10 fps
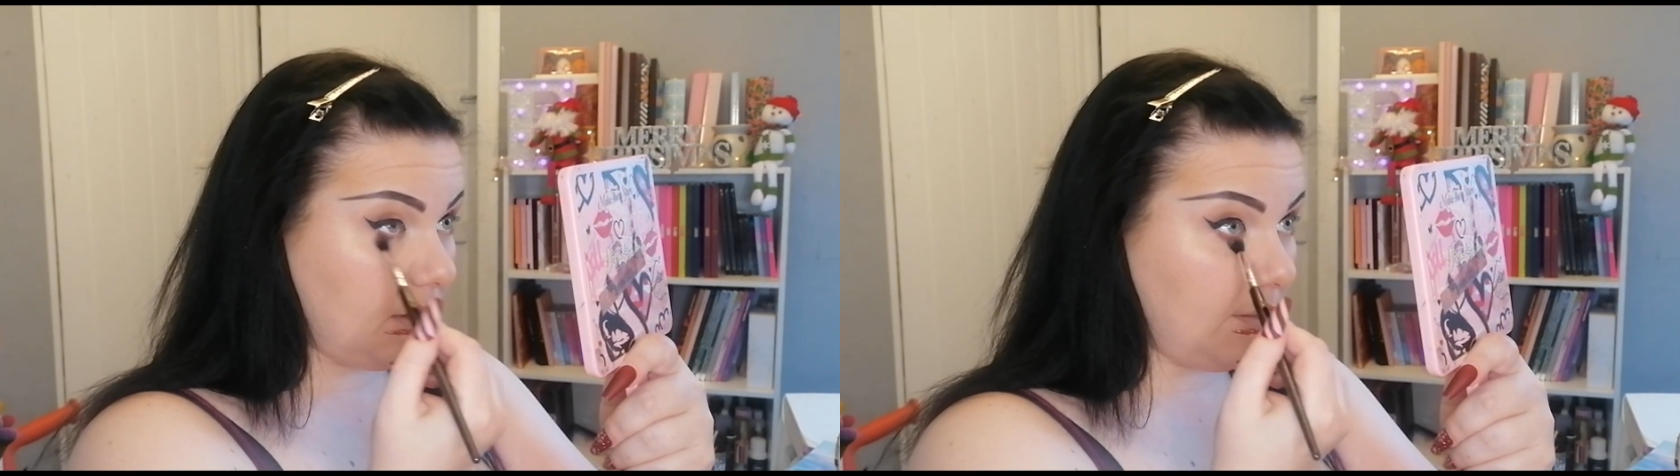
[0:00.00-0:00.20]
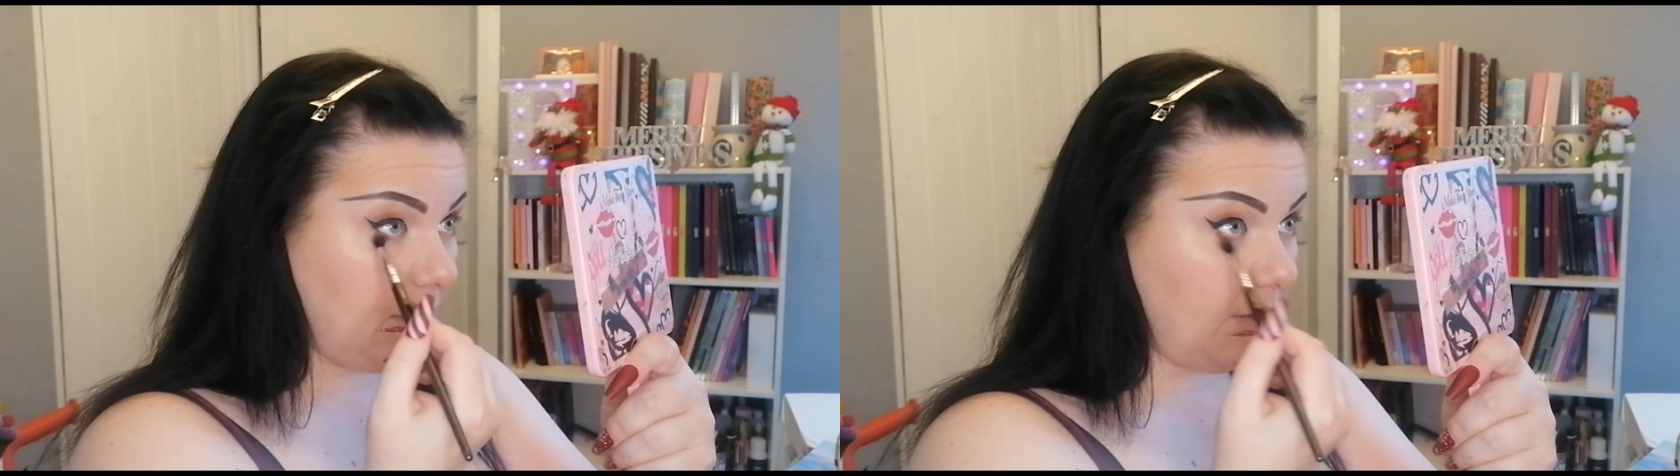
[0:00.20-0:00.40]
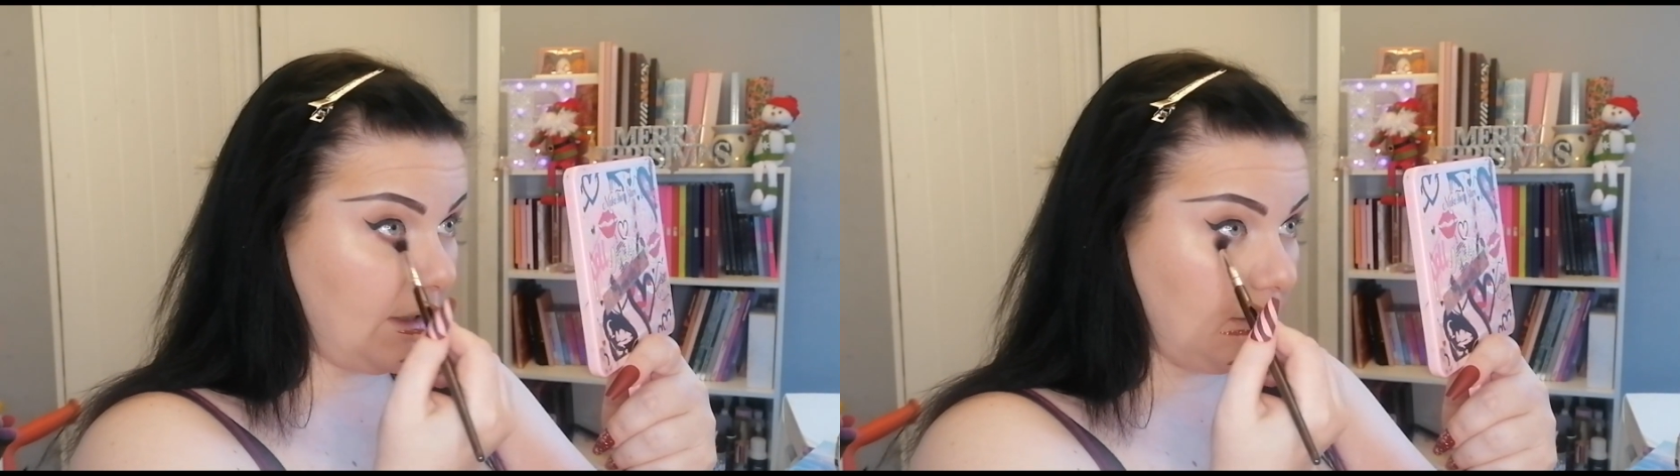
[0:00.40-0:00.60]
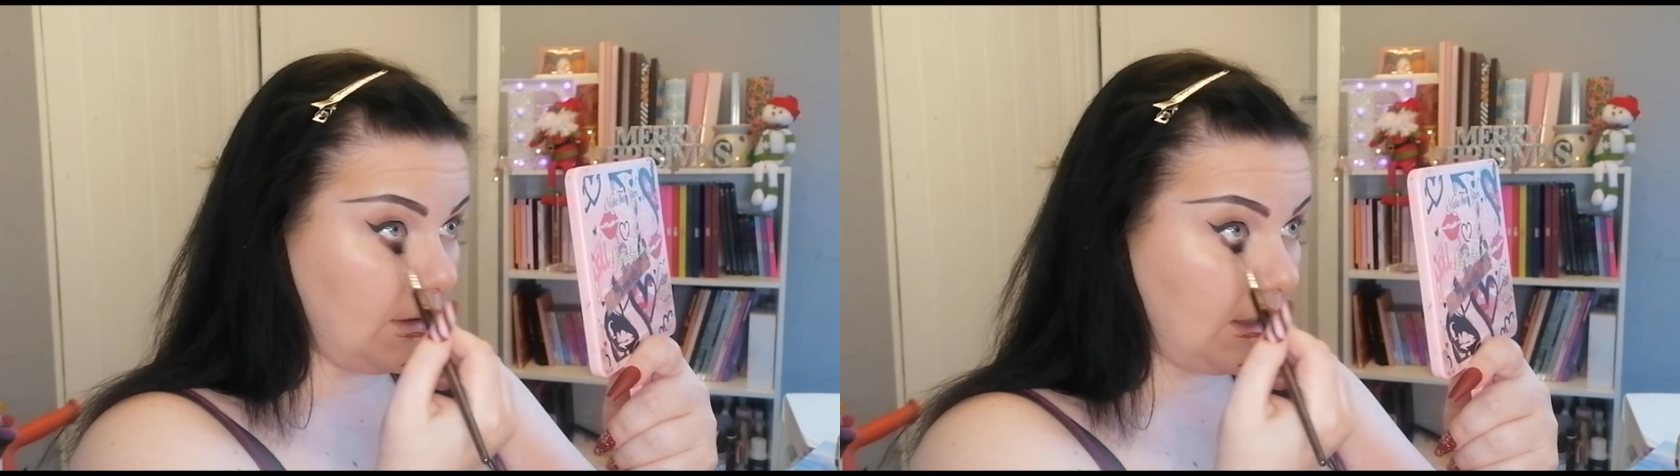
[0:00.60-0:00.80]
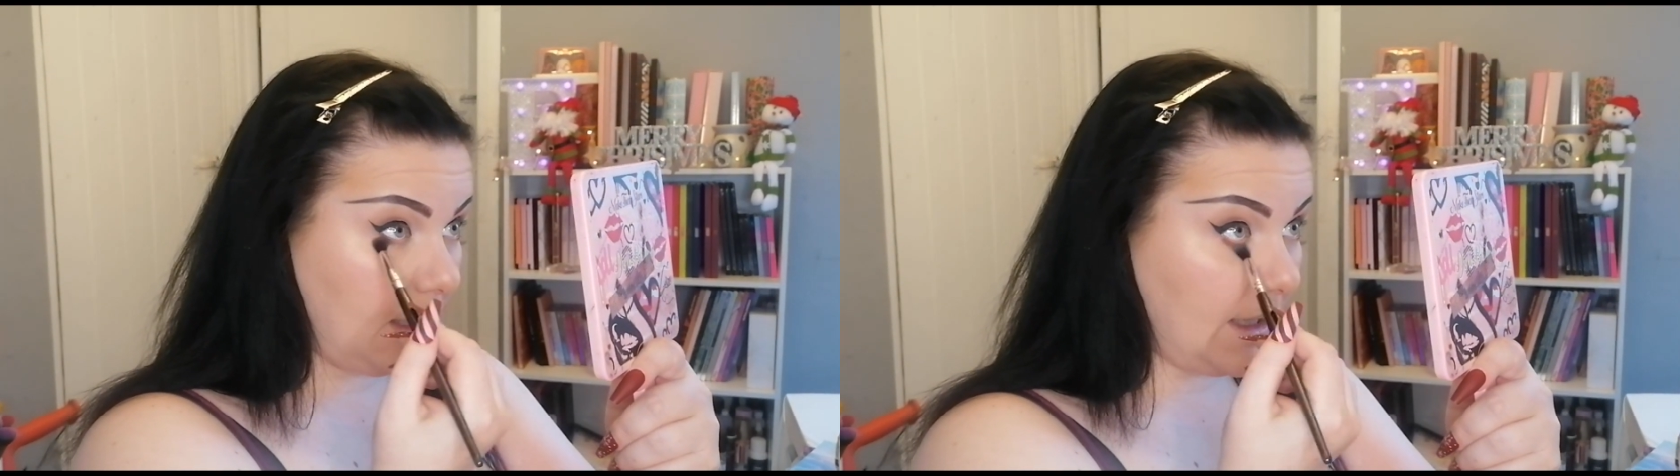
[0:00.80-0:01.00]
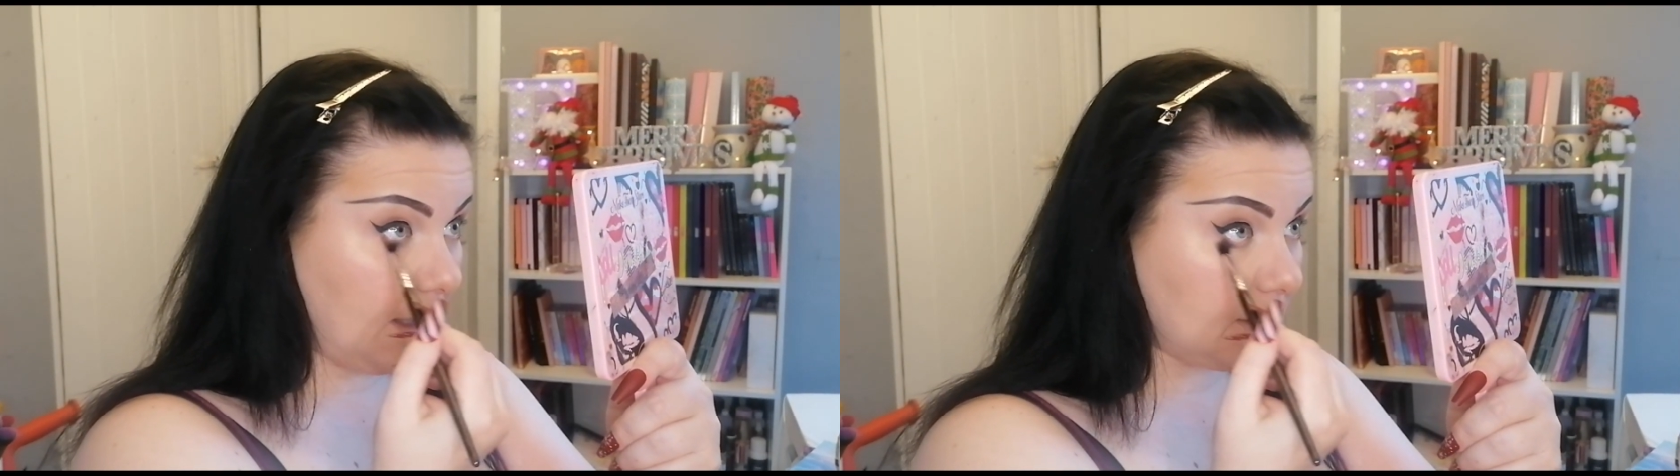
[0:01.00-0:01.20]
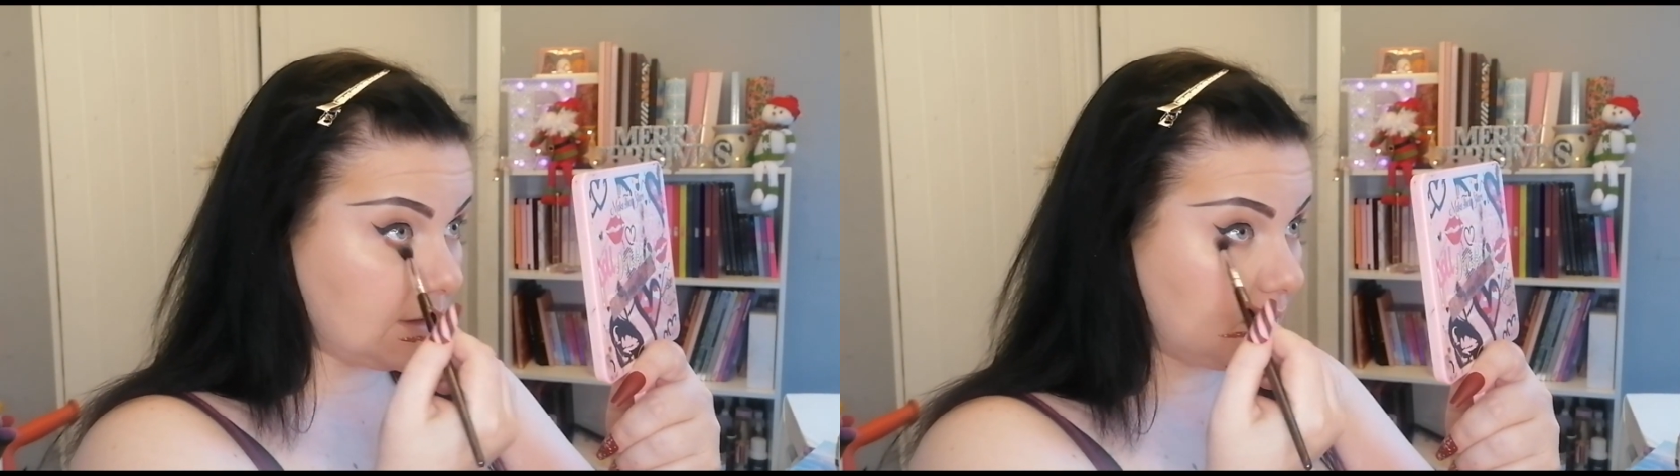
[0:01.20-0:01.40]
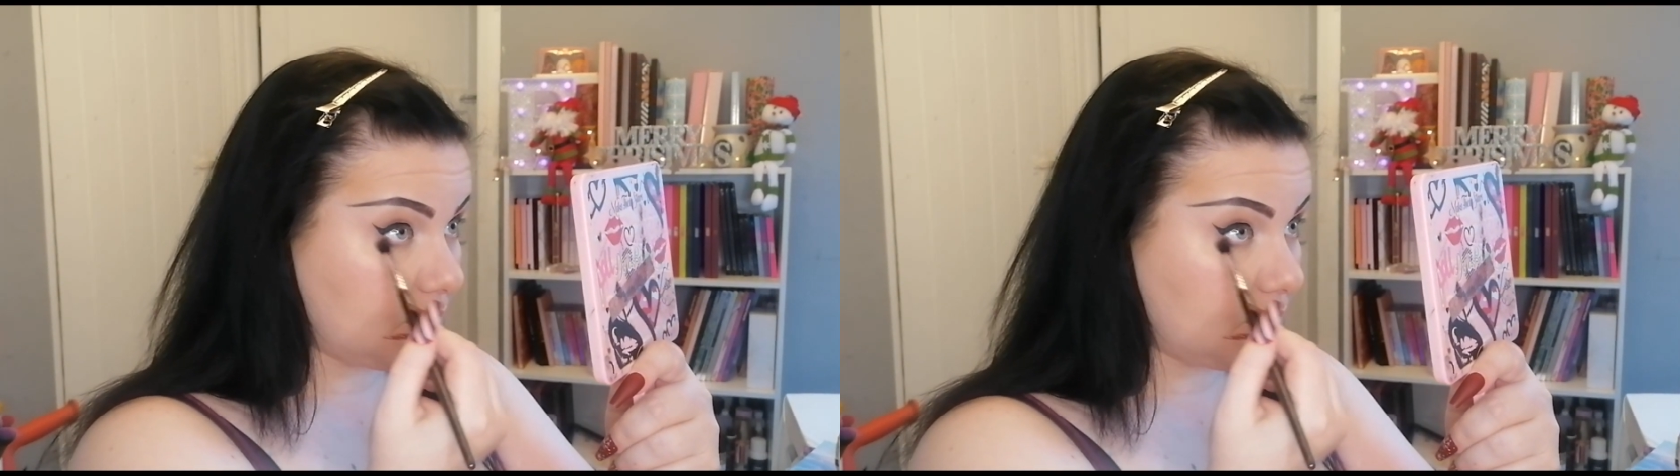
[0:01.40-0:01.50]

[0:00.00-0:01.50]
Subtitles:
the mirror and